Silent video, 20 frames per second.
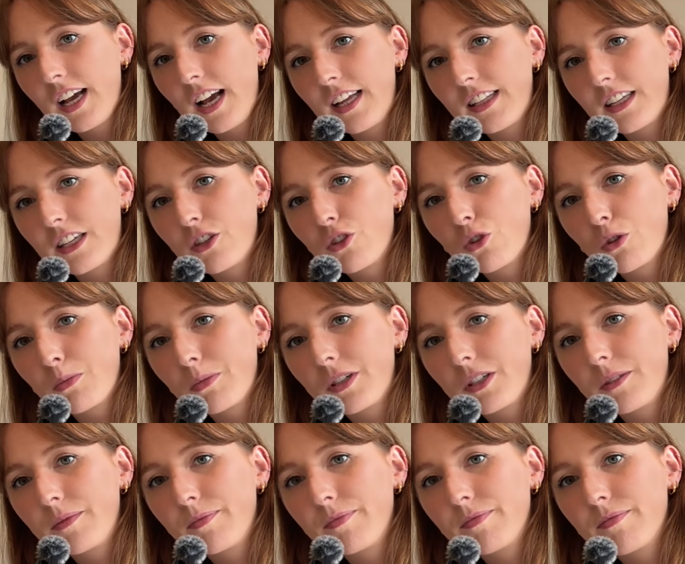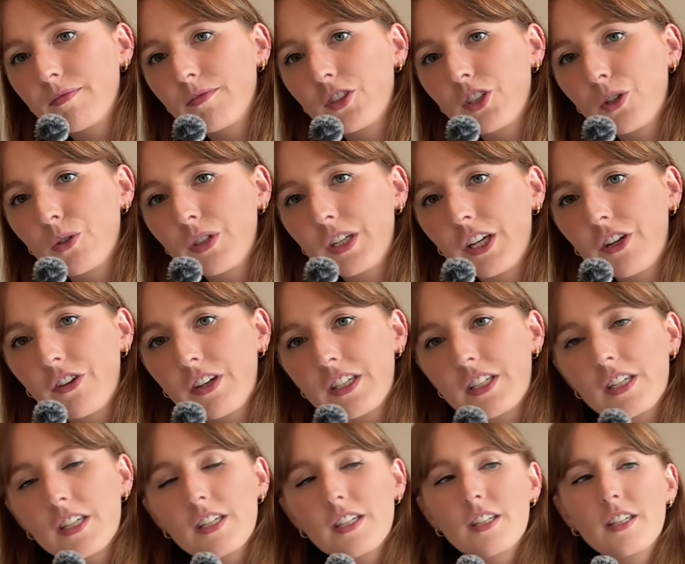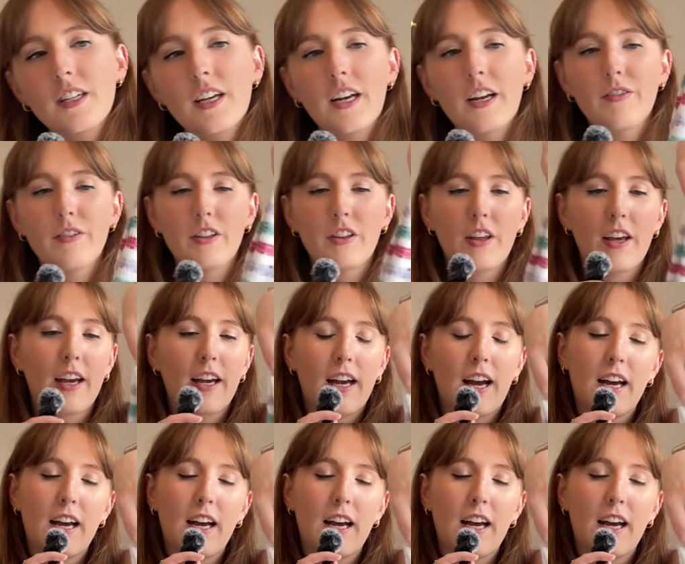and then normal toe decreases and everything,